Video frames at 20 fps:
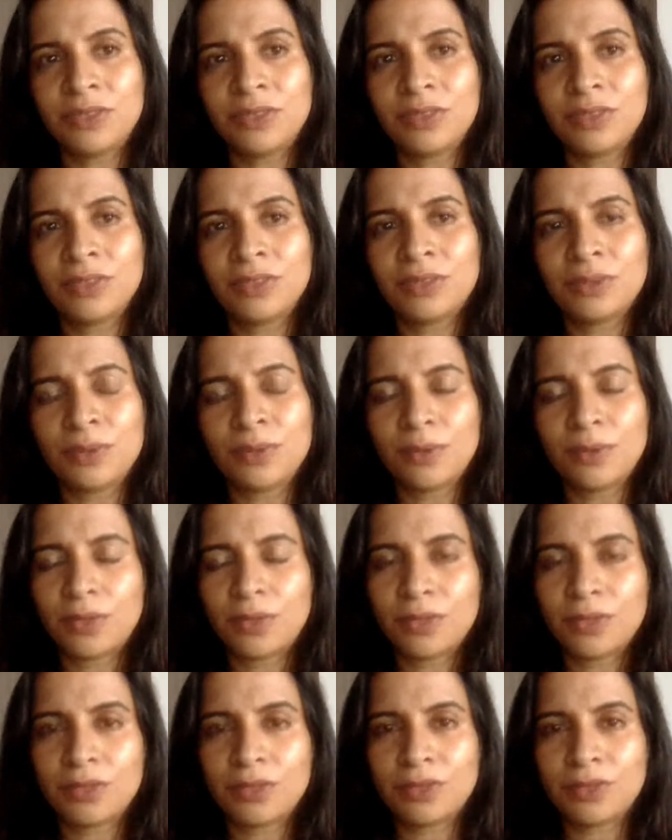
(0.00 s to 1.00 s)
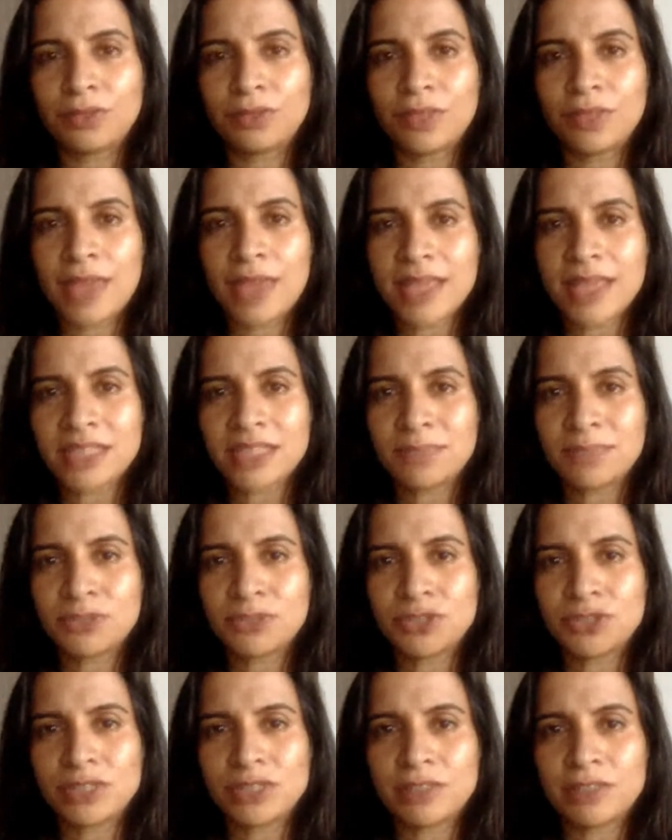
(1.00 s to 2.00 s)
the the
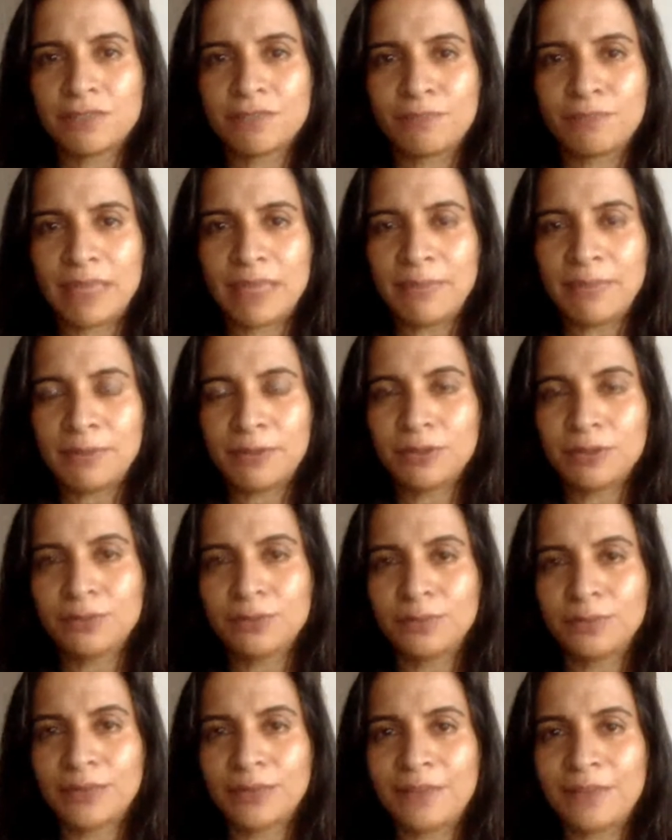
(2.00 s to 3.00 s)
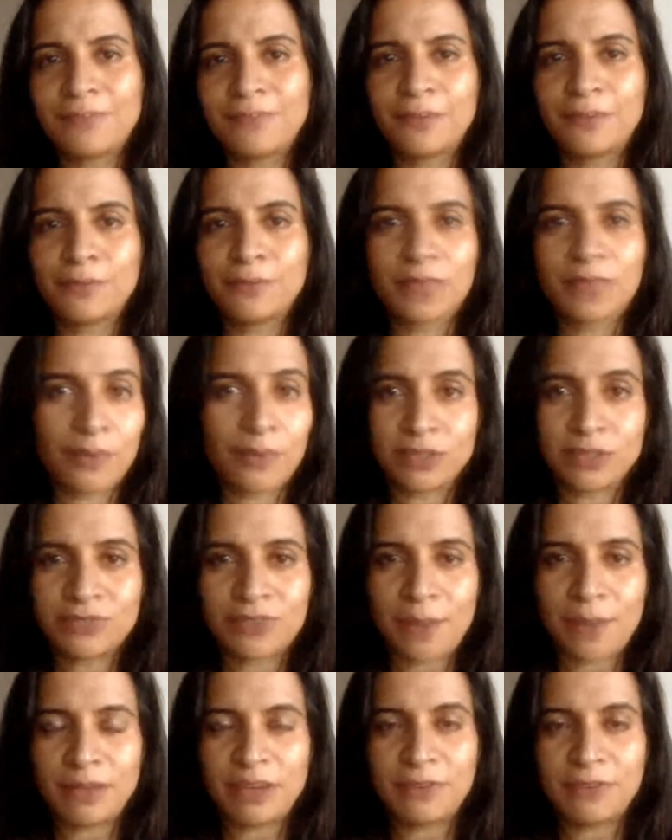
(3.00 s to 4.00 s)
exhibitions of people where that was
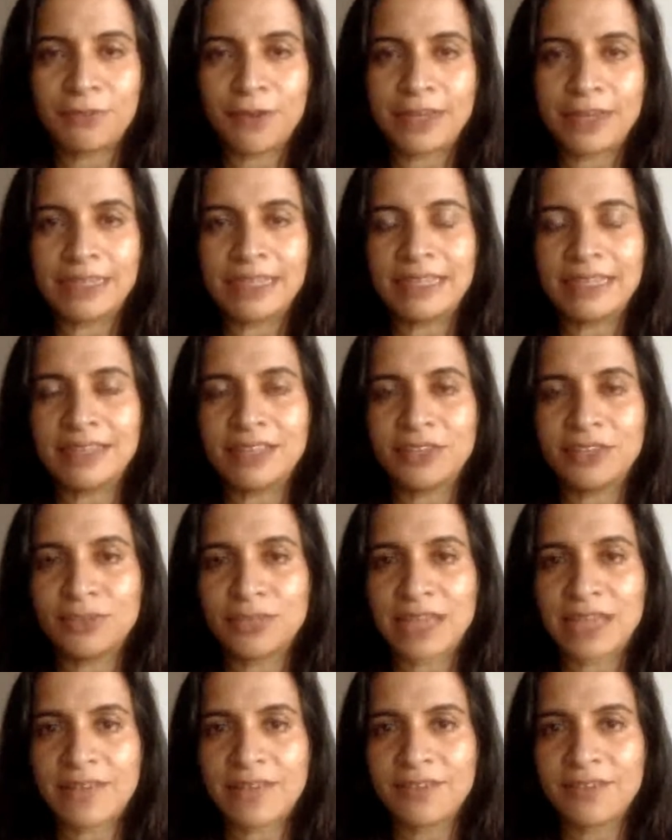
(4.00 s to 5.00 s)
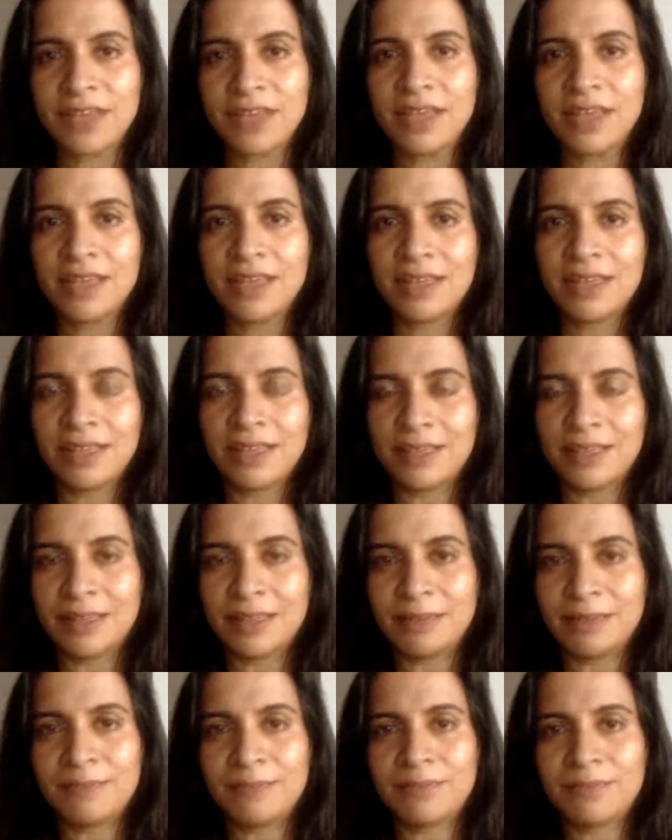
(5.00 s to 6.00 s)
family friendly, and then you'd have
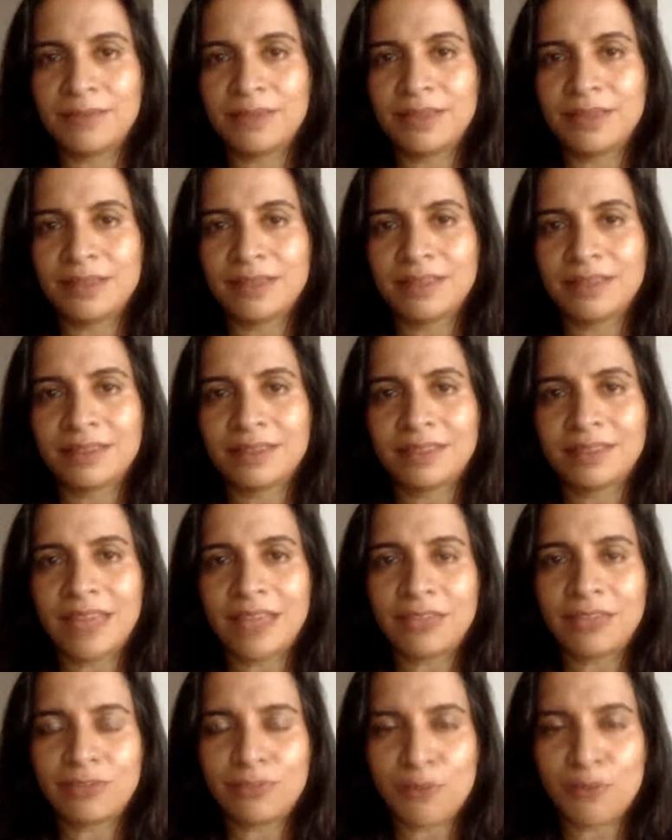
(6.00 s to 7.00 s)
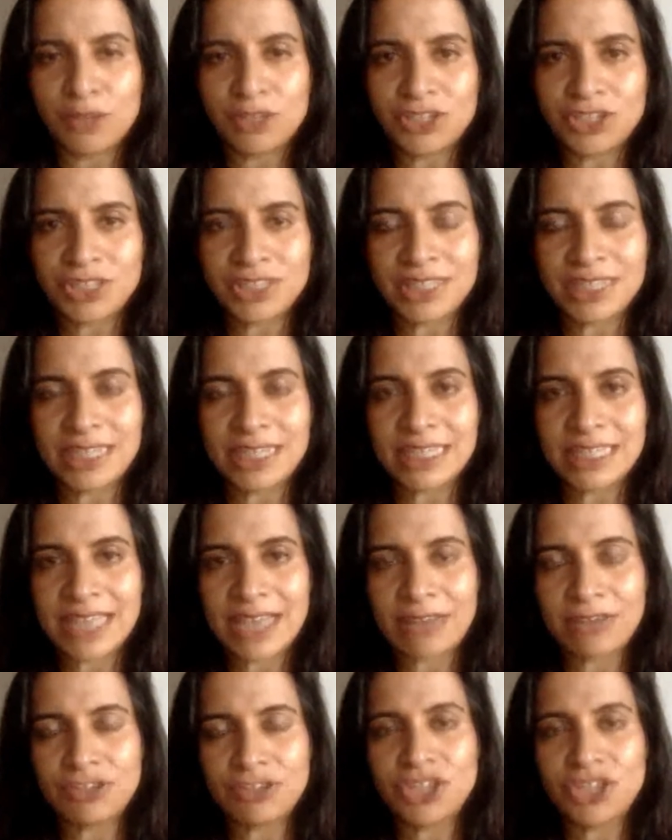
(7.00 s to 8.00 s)
um, uh, the anthropologist sitting
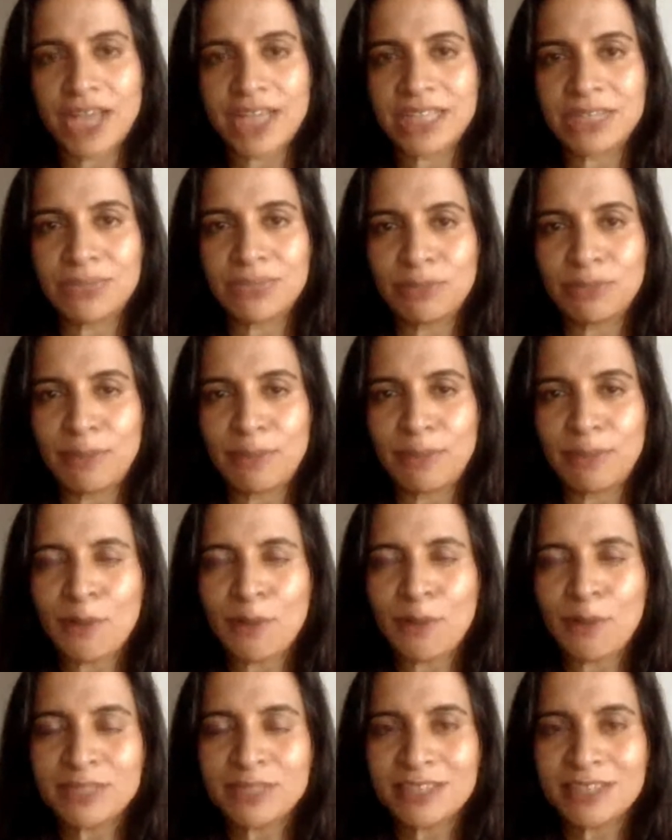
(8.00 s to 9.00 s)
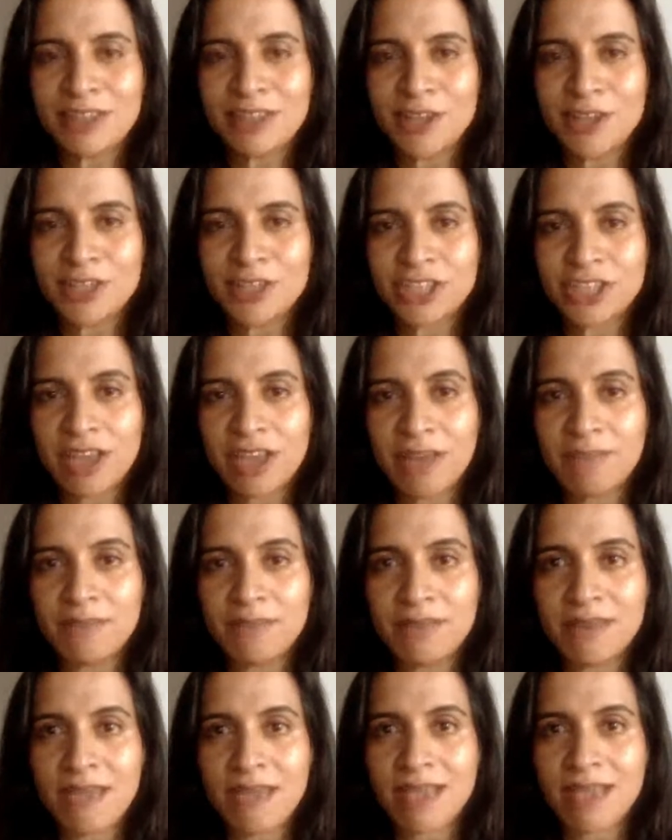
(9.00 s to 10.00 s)
down and chatting with people. When was the last
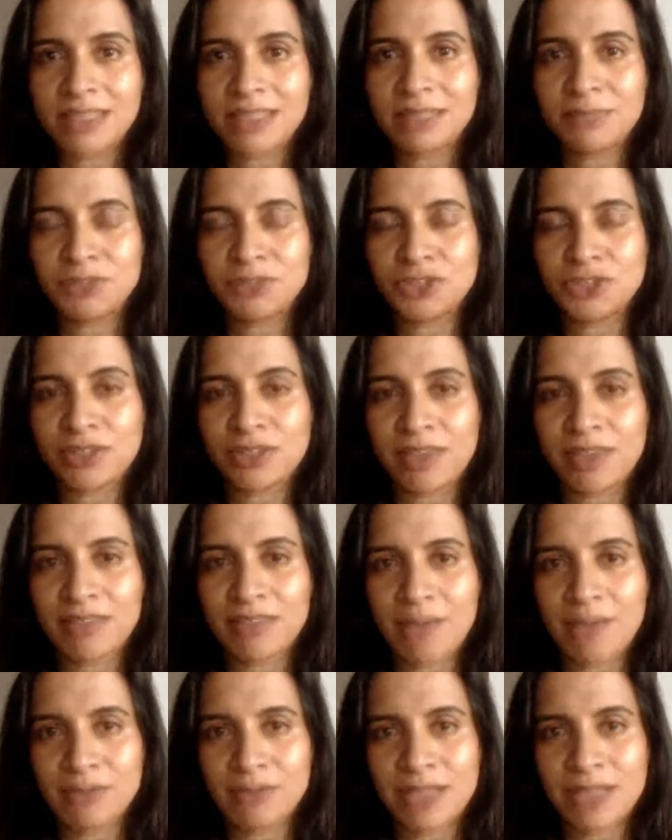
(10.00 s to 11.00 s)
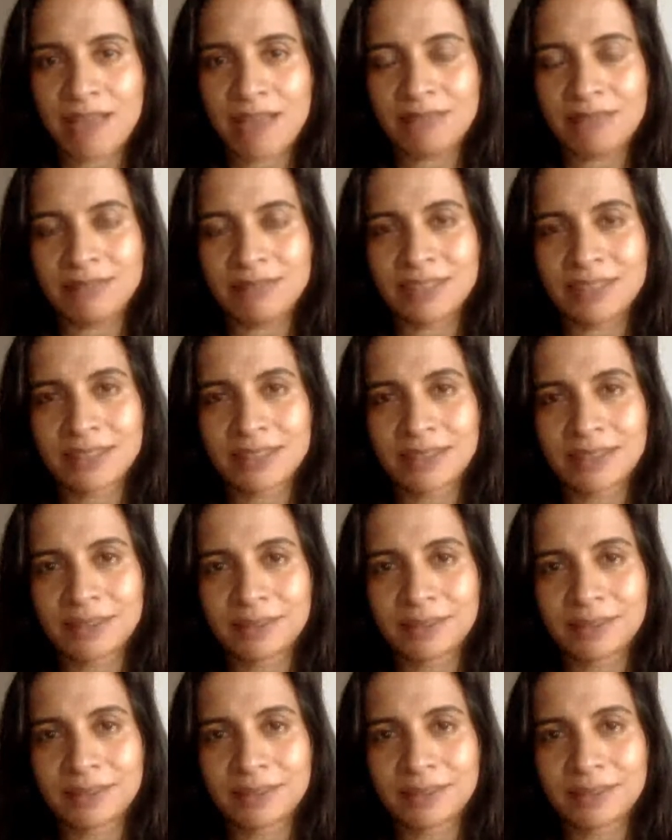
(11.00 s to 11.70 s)
time an exhibition like that was held?